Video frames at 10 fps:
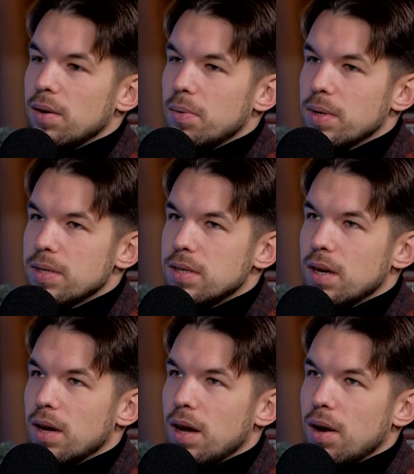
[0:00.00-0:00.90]
was
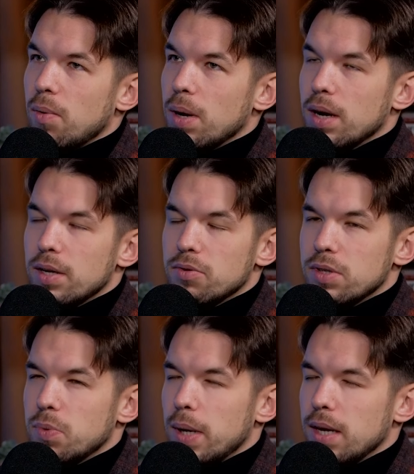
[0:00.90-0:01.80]

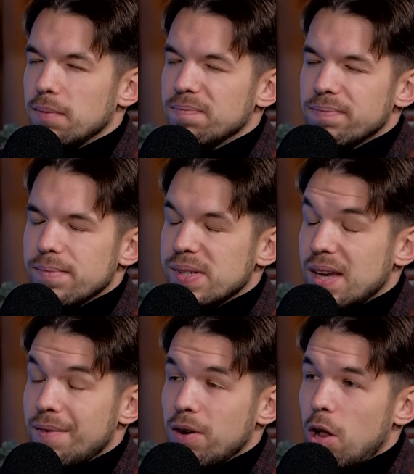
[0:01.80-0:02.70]

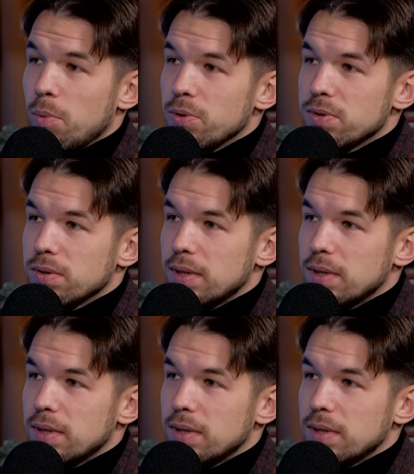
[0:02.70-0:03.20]
127 almost.